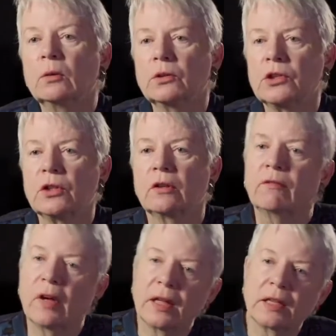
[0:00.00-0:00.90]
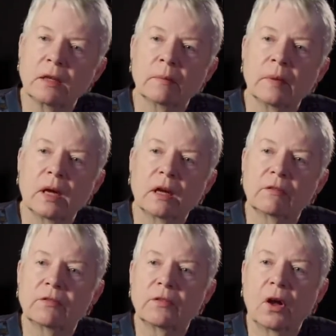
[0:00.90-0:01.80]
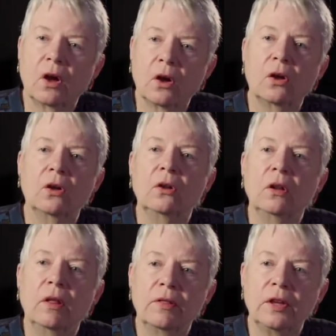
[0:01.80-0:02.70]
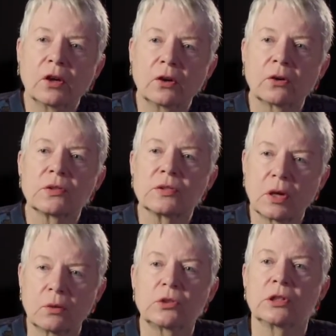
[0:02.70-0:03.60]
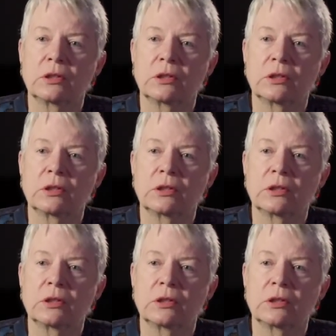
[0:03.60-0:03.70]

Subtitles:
searching for intelligent life in the universe long before it was cool.